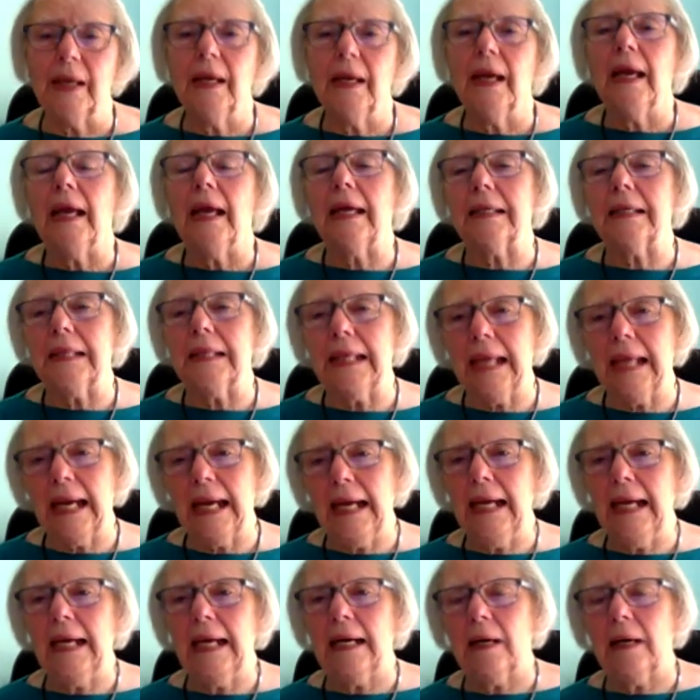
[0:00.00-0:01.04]
And
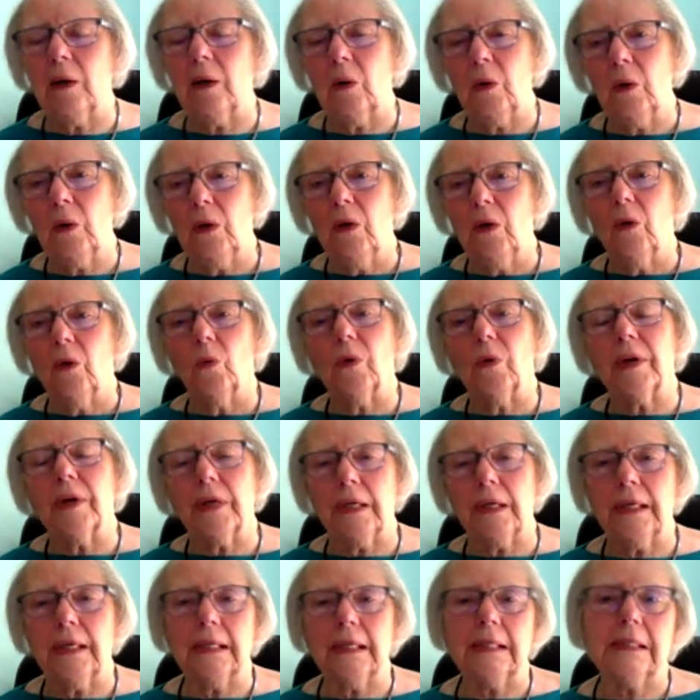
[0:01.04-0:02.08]
now we're
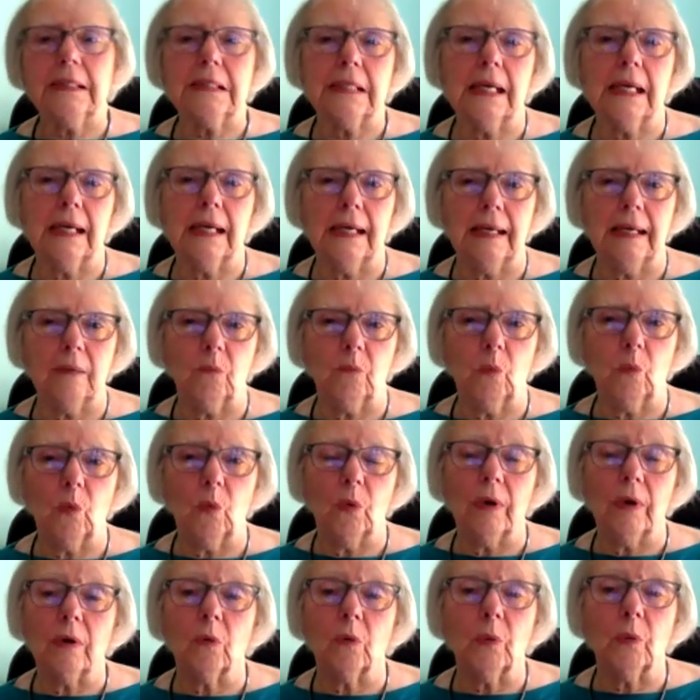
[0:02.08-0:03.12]
in a time
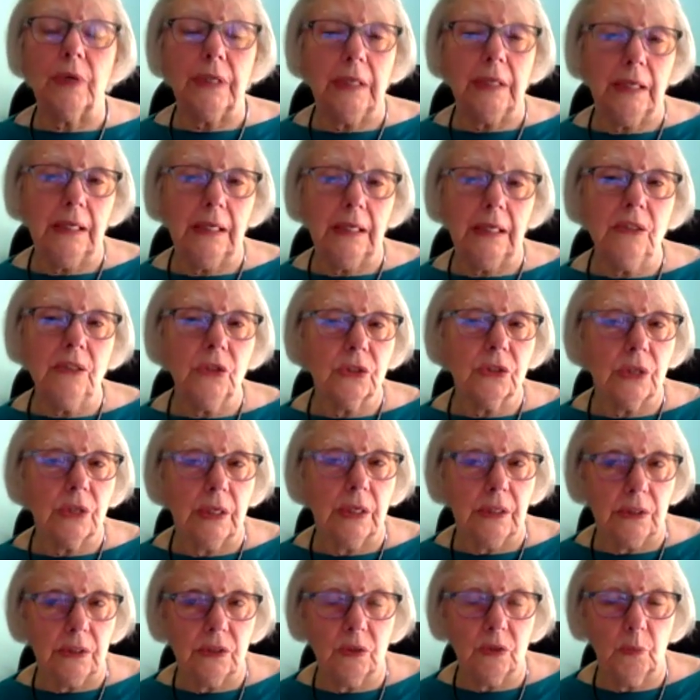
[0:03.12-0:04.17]
where we each
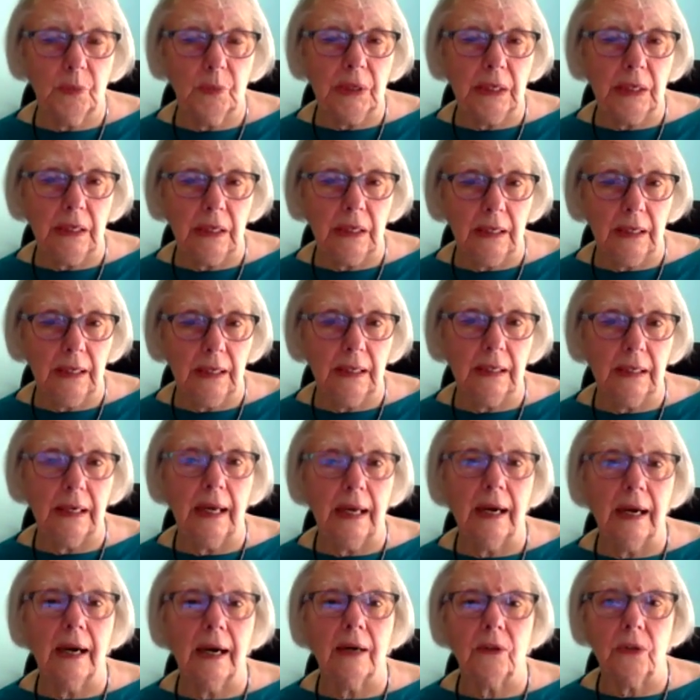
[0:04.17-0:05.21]
need to be in
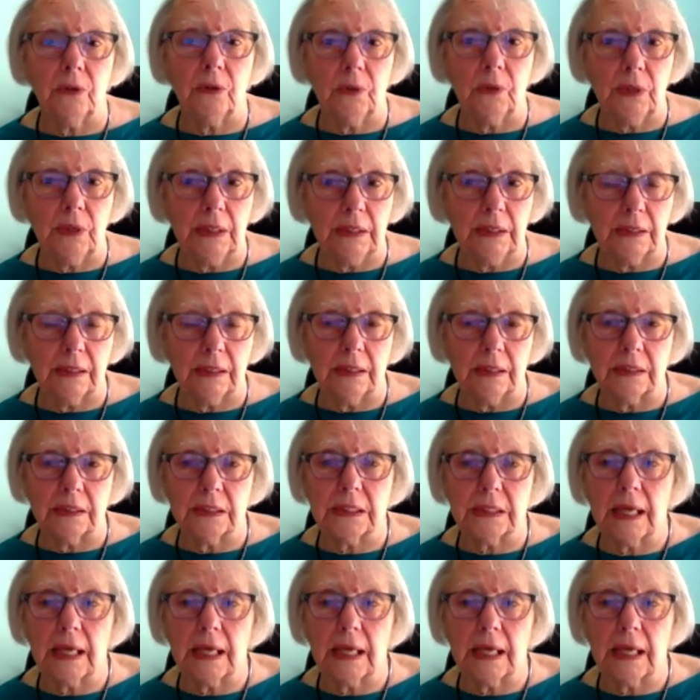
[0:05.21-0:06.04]
our uniqueness,